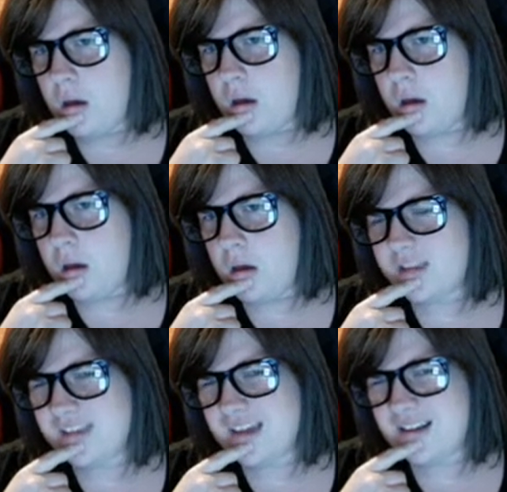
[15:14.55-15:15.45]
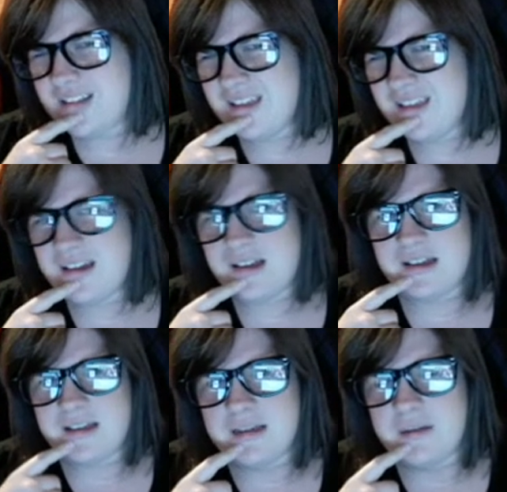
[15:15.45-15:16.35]
it's kind of like a
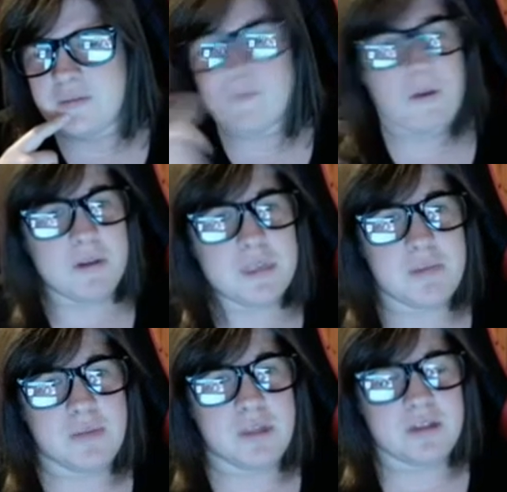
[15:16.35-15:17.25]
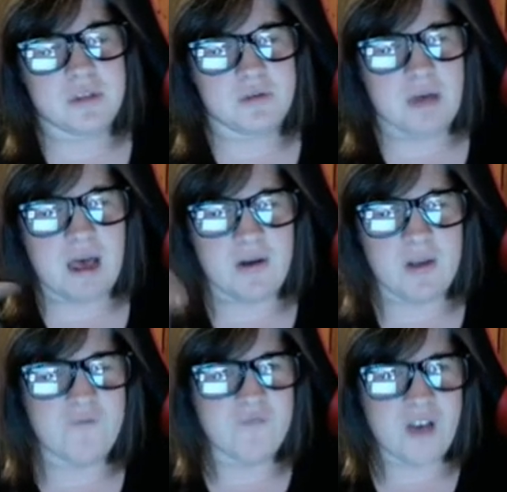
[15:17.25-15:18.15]
very similar to how
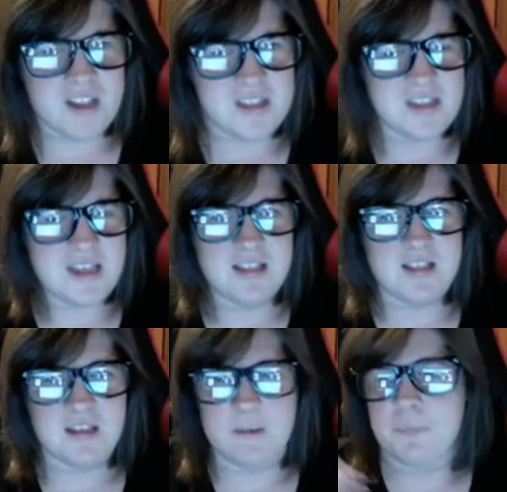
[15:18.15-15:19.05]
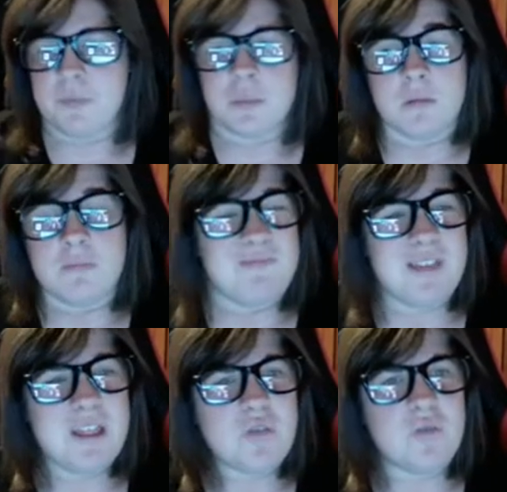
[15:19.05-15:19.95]
he fights in the
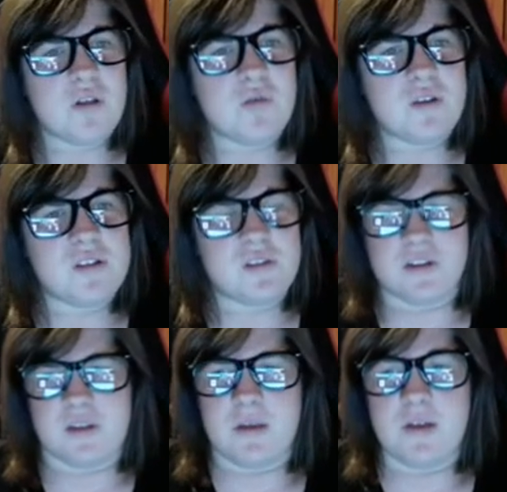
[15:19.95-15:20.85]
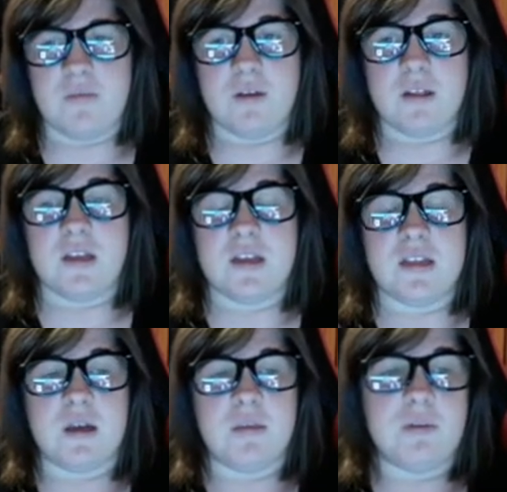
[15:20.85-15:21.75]
2012 series. I mean, when he's
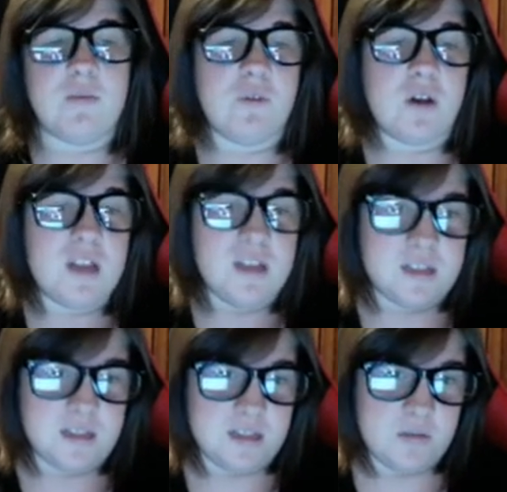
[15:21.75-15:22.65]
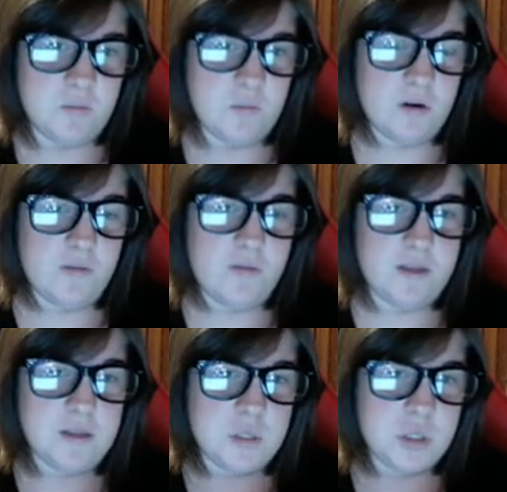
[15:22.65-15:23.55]
one of his
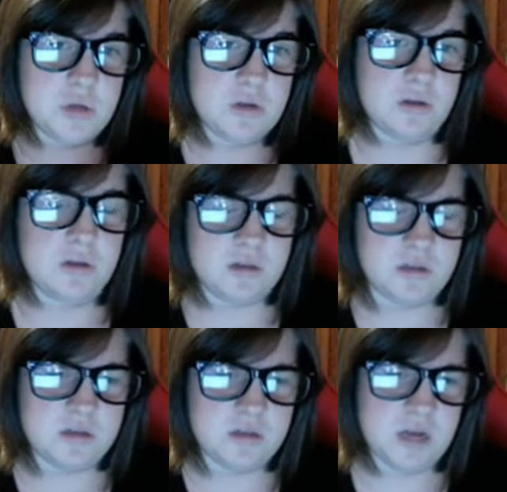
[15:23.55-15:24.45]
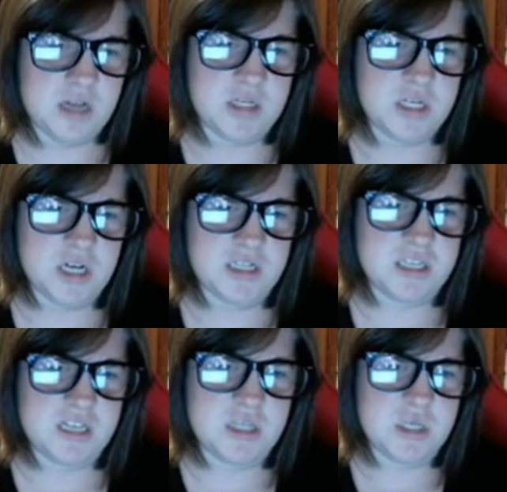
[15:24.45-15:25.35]
nunchucks
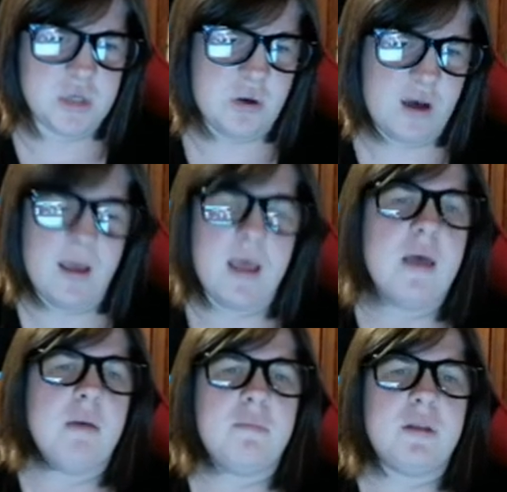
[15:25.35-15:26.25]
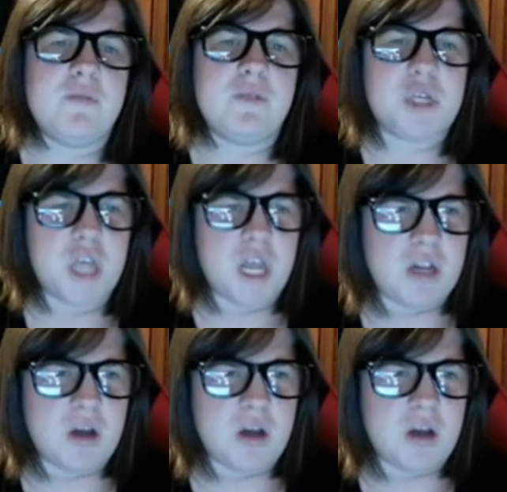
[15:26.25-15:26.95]
into a bit of a chain